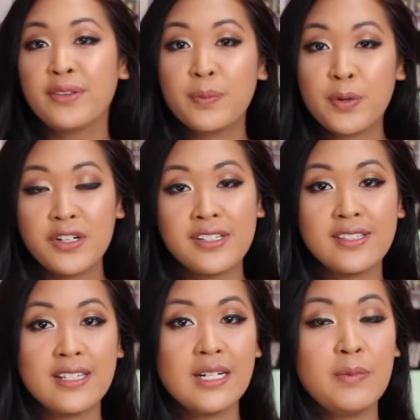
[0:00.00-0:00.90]
the purse
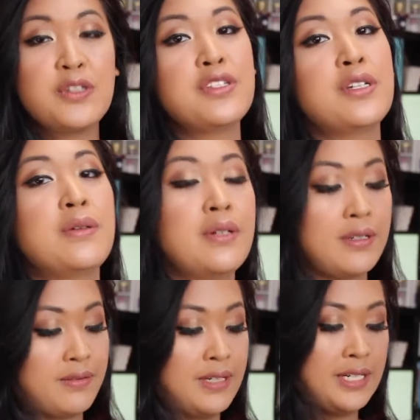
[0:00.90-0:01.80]
that I'm using
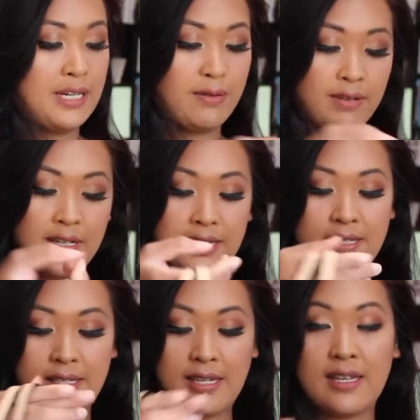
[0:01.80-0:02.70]
right now
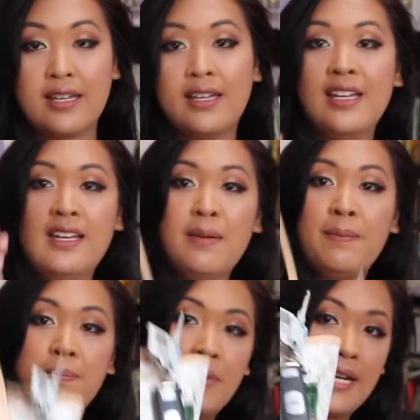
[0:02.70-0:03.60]
is
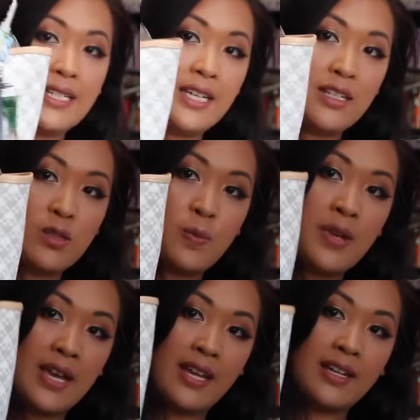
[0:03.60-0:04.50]
by Kate
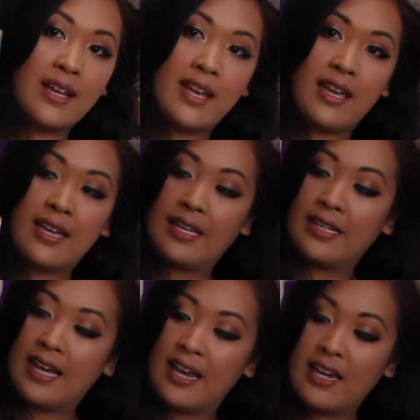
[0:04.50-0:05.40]
Spade,
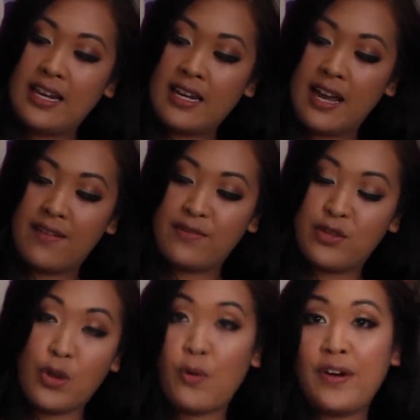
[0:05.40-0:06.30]
and I have
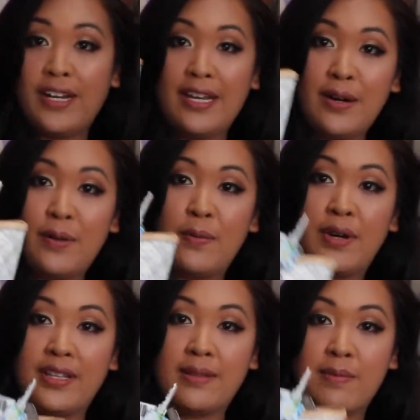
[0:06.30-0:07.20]
no idea
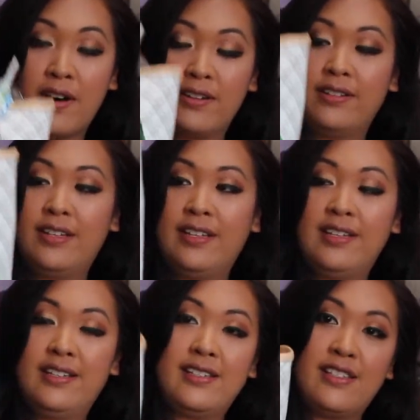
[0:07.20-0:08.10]
what the model
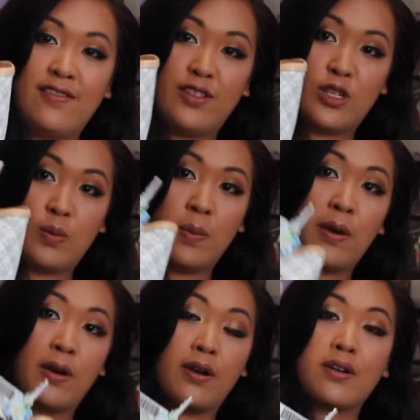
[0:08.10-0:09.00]
is of this
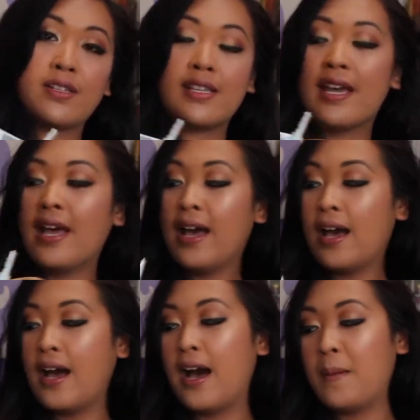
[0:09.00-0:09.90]
purse.
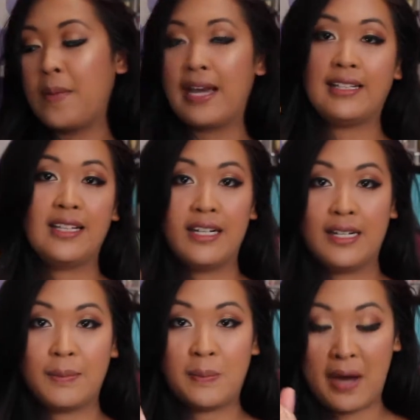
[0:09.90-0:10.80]
I
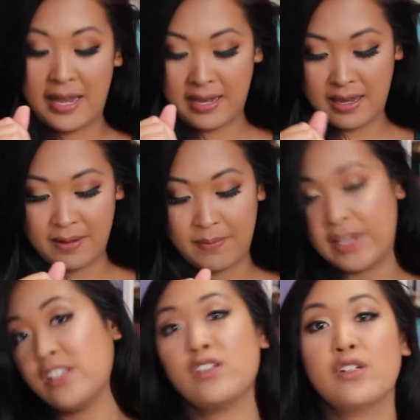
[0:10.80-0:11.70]
didn't buy it.
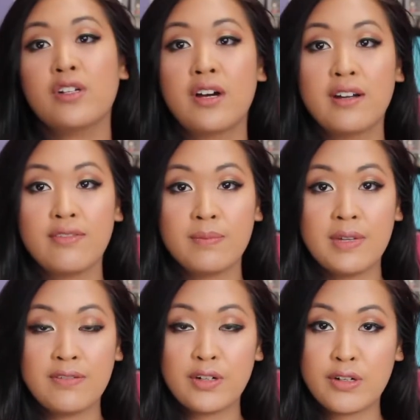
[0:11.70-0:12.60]
My sister got it for
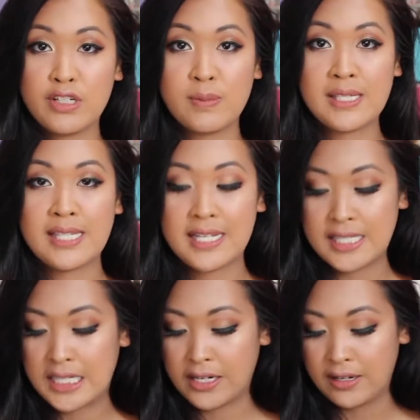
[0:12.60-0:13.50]
me for Christmas
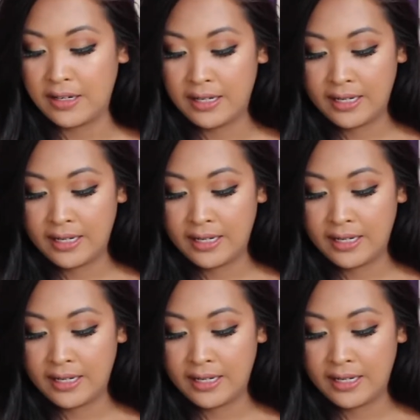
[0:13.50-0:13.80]
last year.